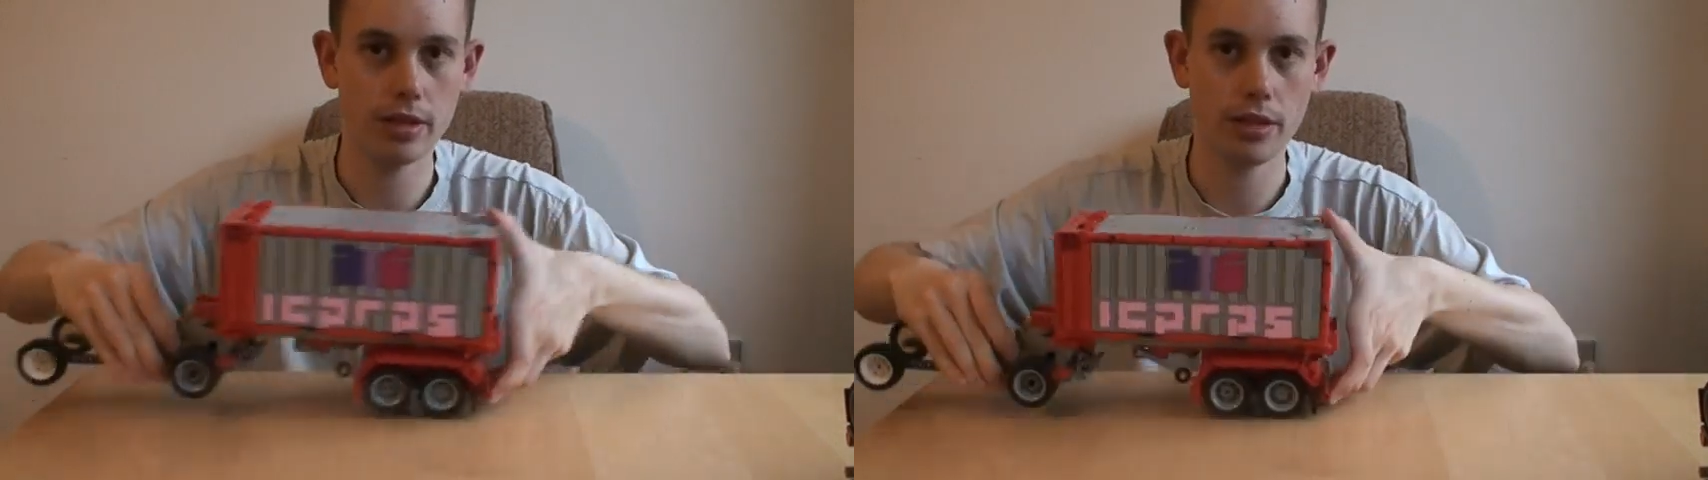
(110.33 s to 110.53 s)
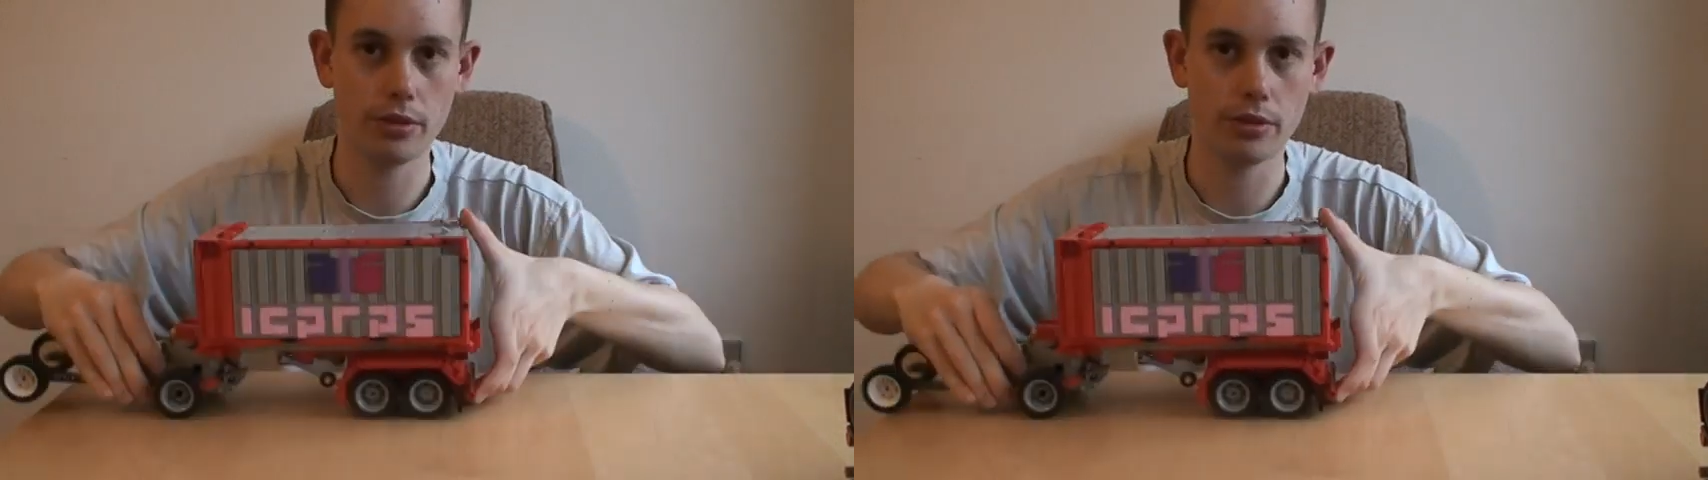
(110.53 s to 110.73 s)

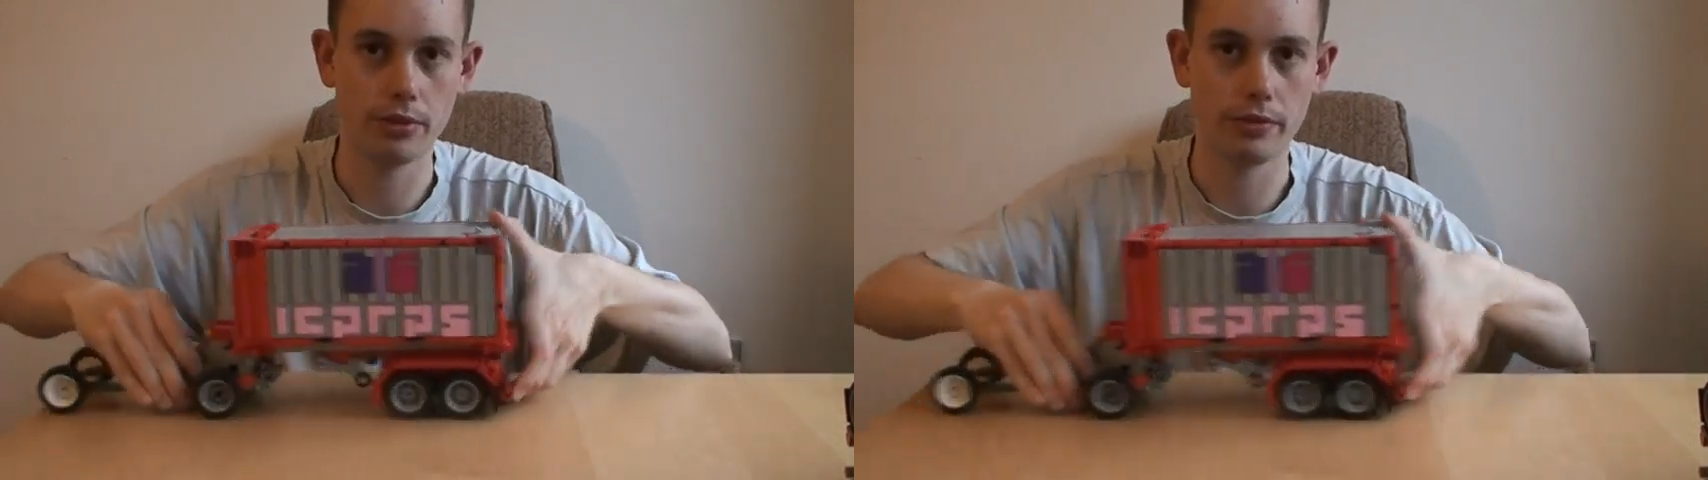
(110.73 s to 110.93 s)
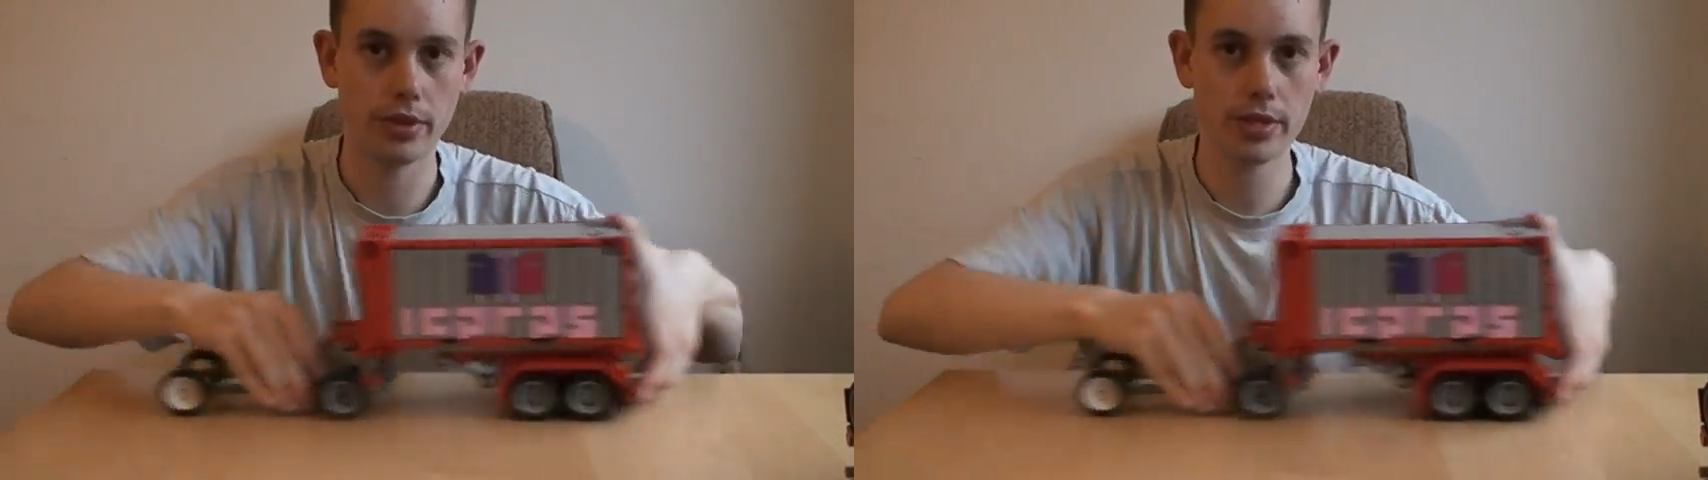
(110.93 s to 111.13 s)
You are
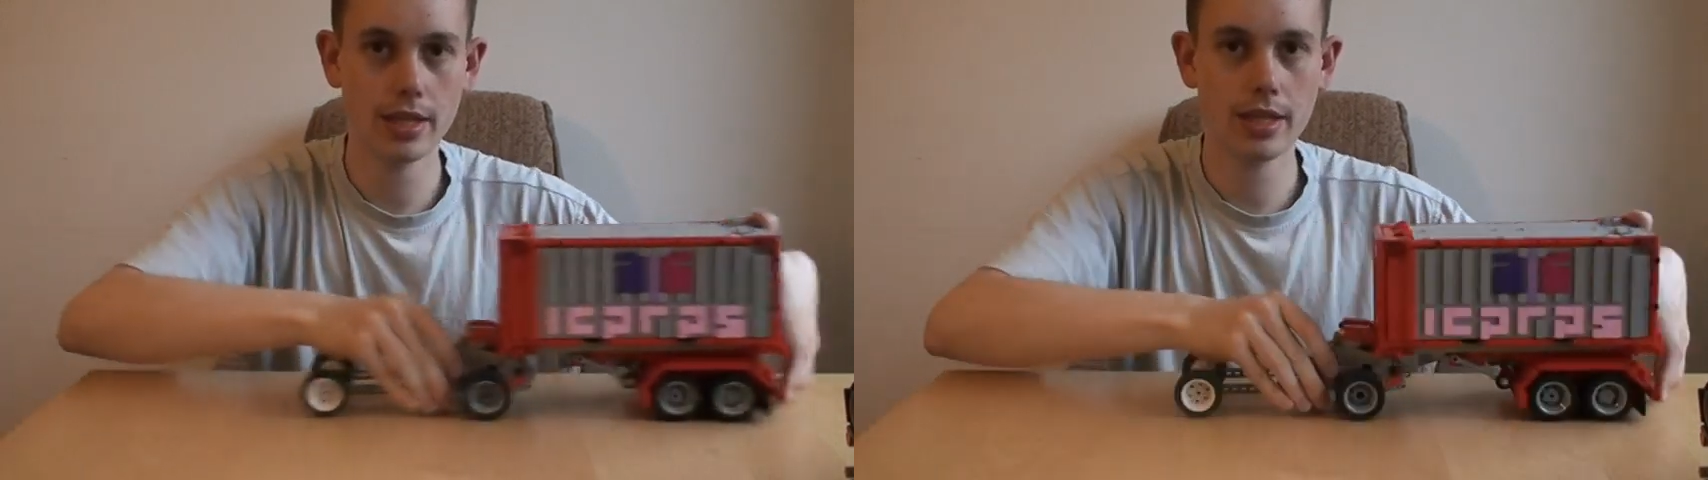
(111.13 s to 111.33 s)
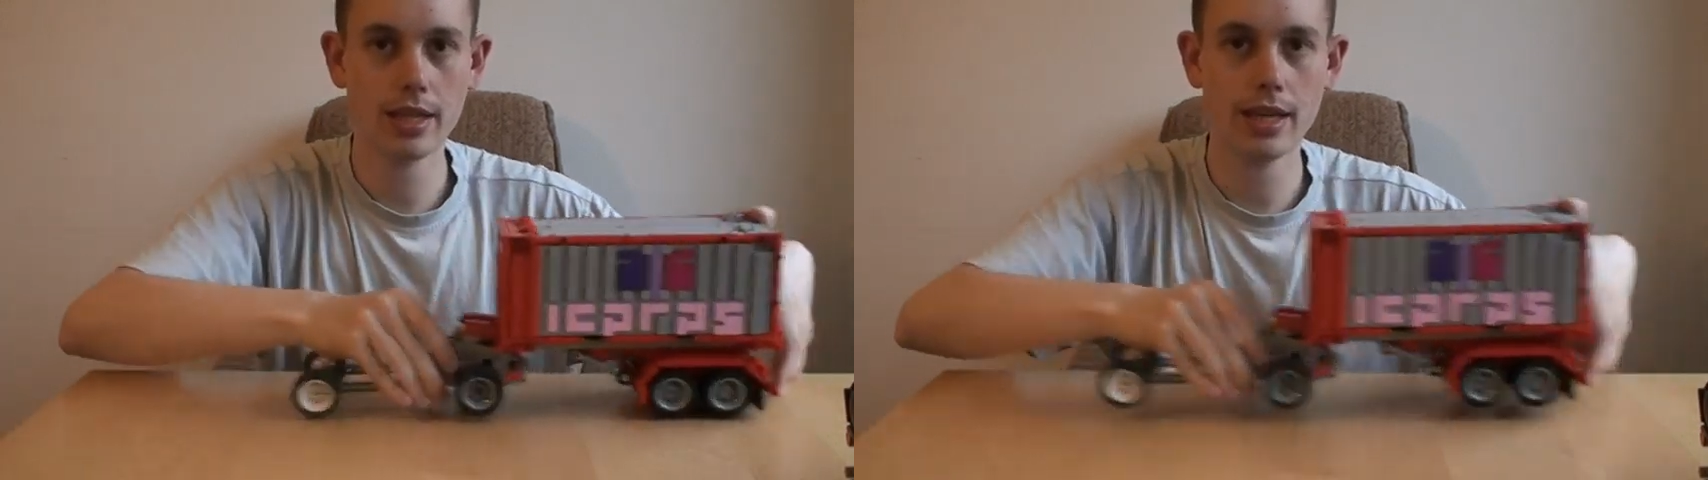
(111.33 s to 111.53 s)

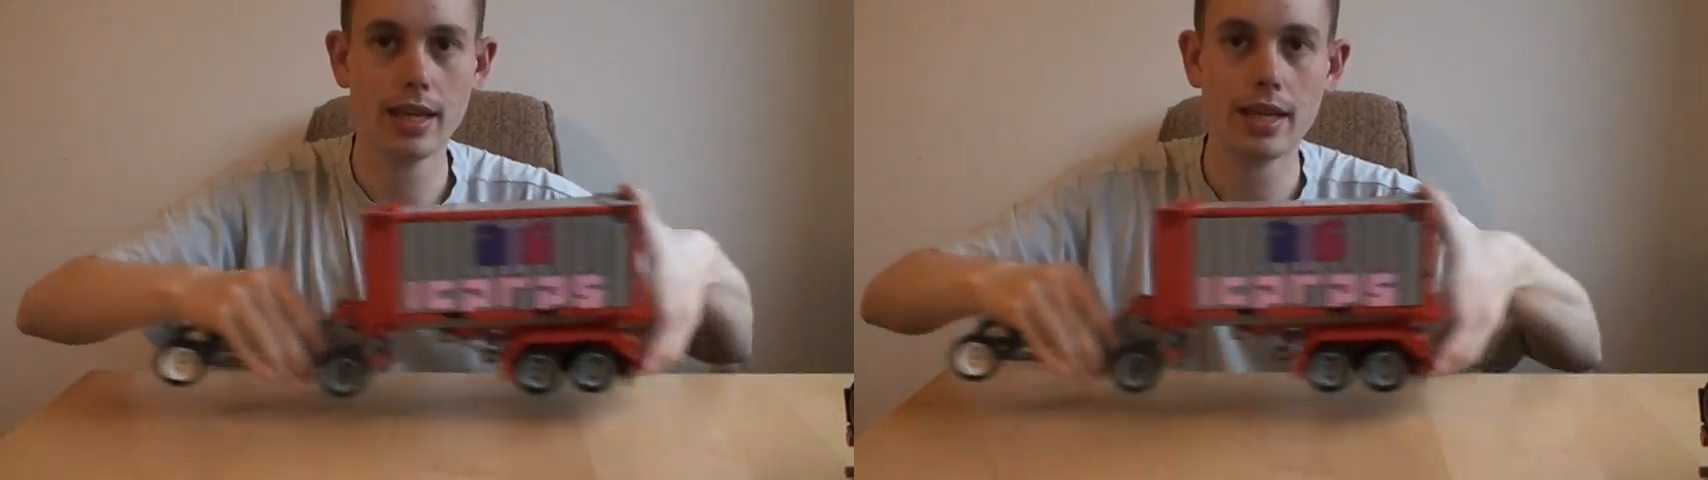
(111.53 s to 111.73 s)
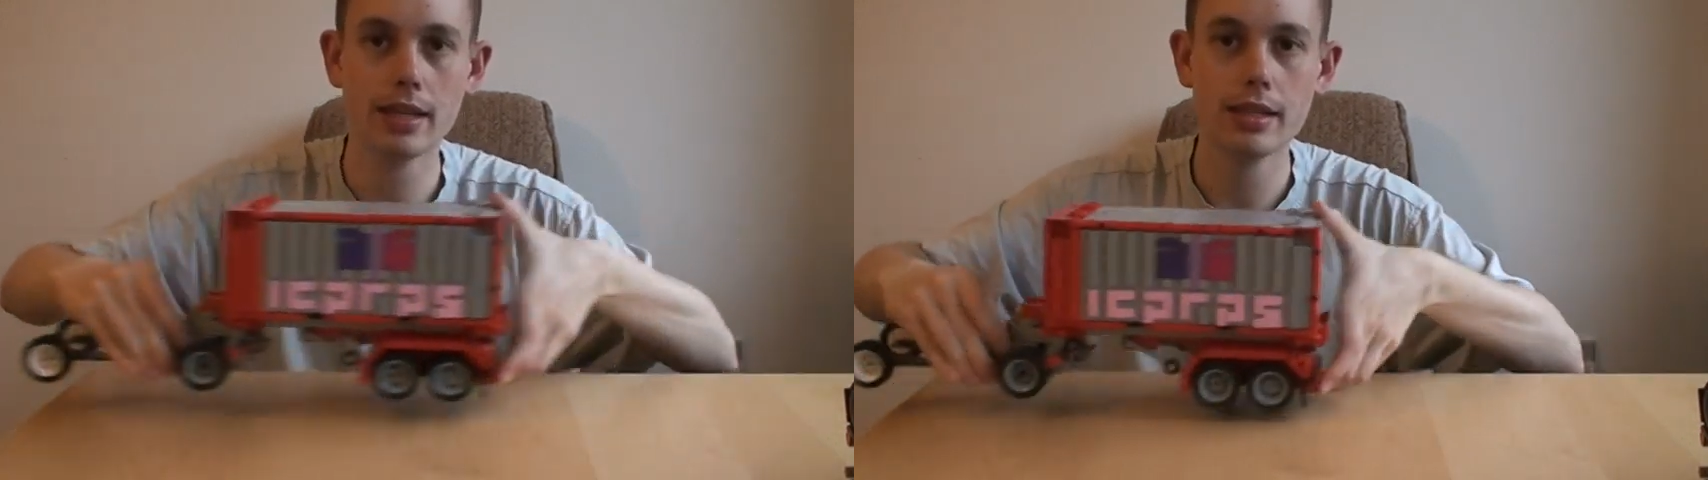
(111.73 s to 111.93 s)
reversing
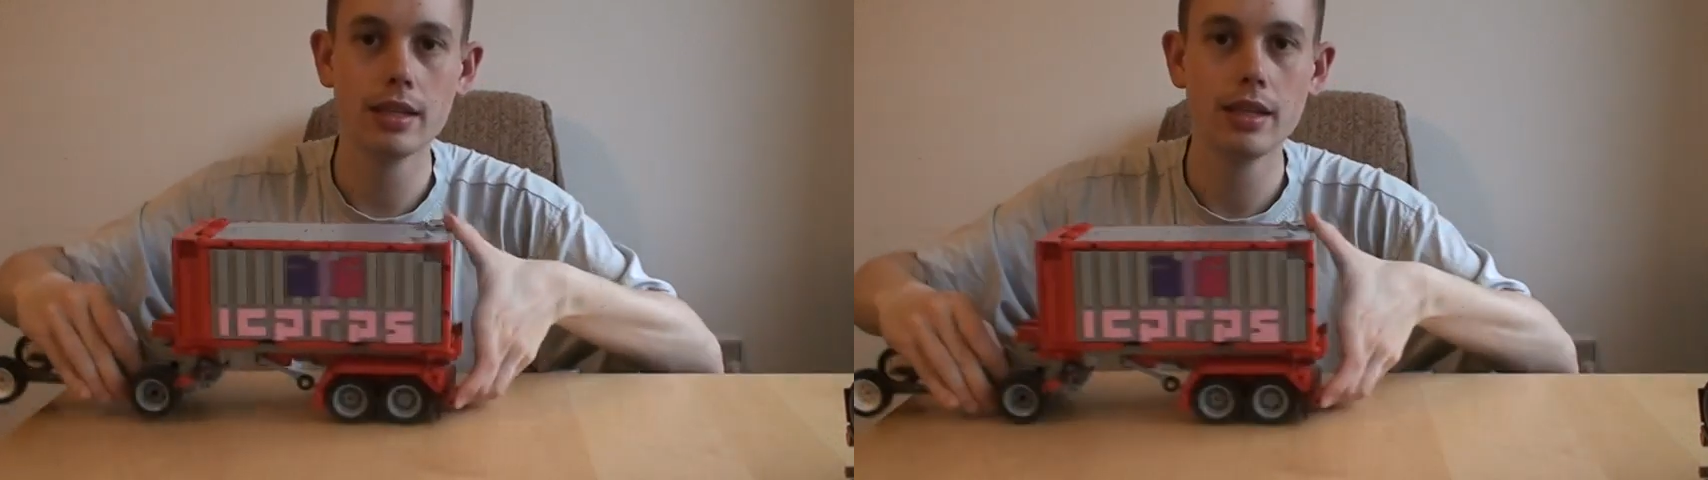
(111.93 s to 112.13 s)
and